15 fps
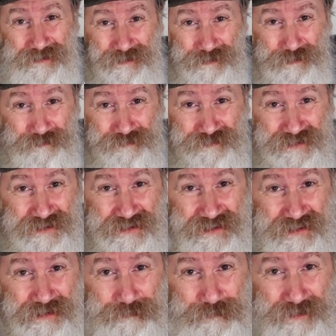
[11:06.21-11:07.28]
of
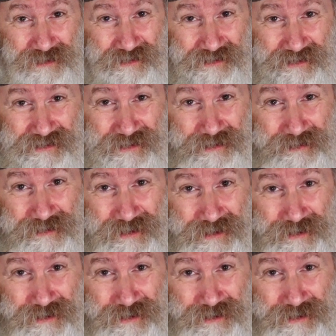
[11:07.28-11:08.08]
December, yeah.